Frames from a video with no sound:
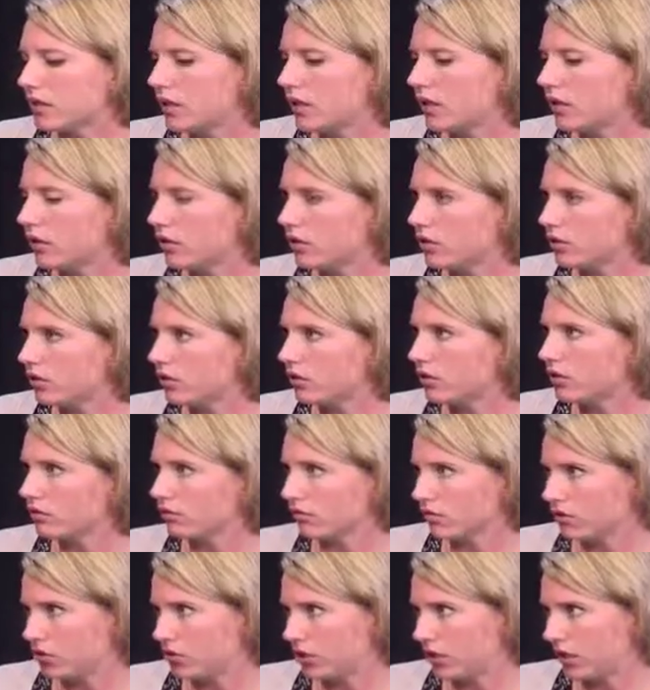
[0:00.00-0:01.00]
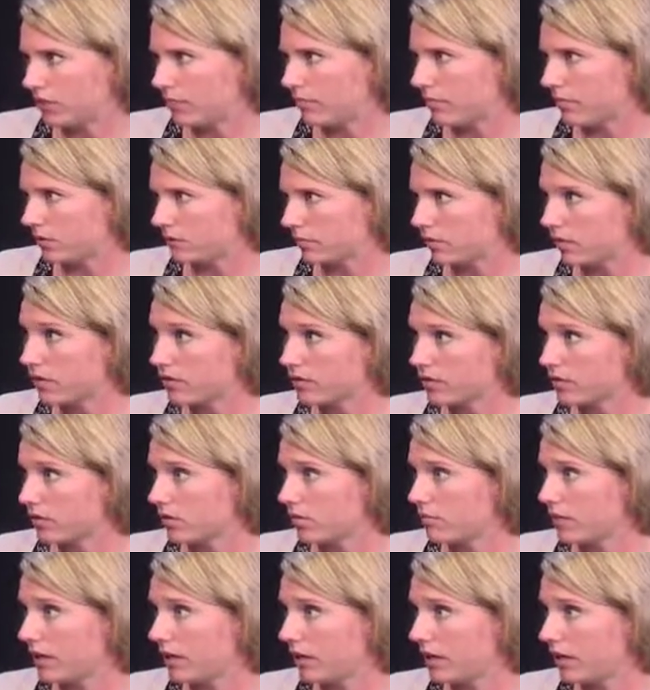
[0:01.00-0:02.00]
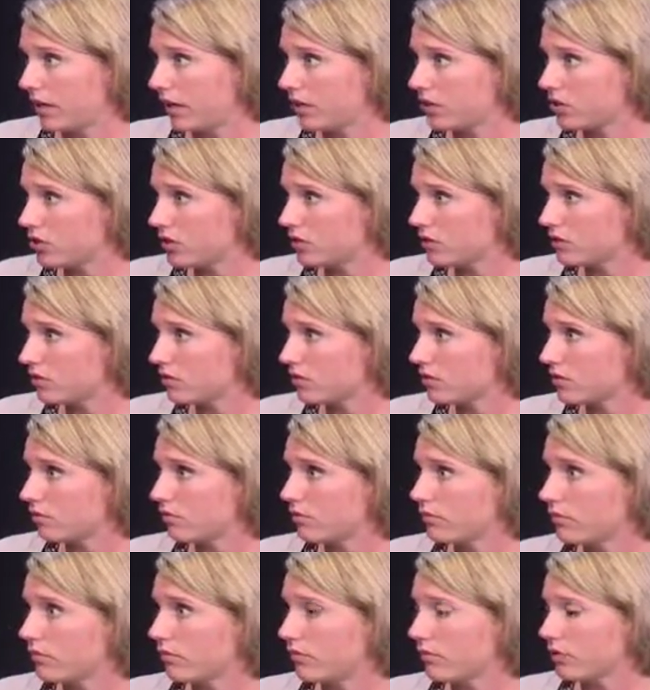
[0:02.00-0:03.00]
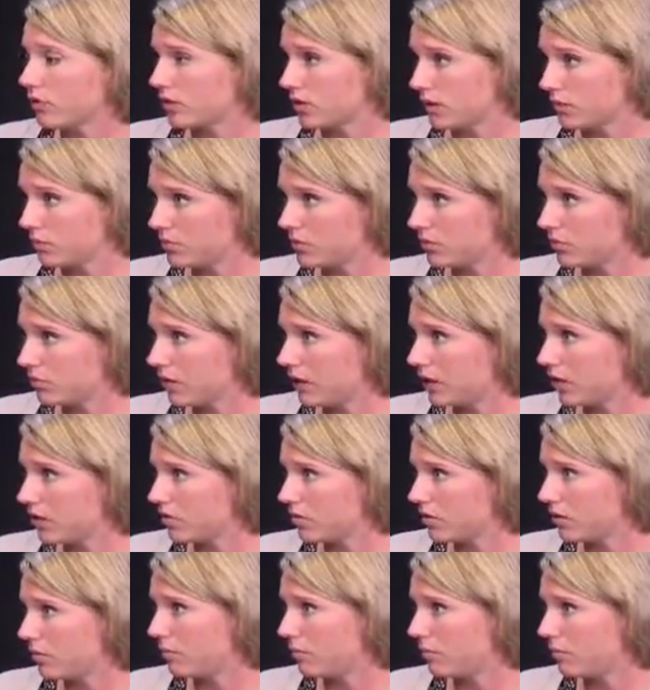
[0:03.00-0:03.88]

in a good regime as far as their medications for symptom management,